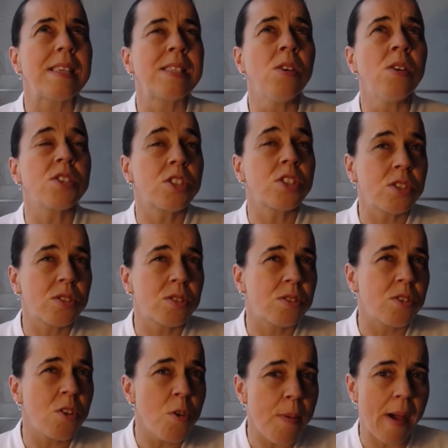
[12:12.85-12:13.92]
not
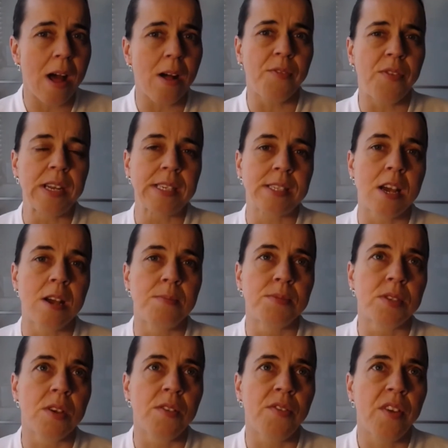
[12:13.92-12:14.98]
super helpful in terms
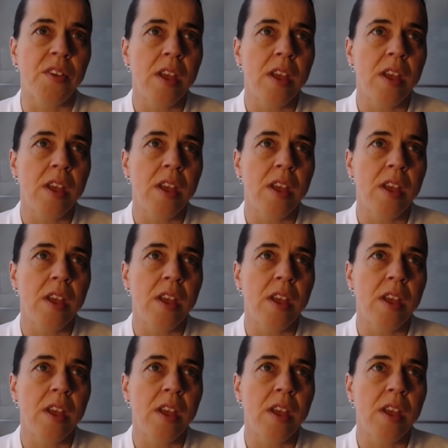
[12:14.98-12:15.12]
of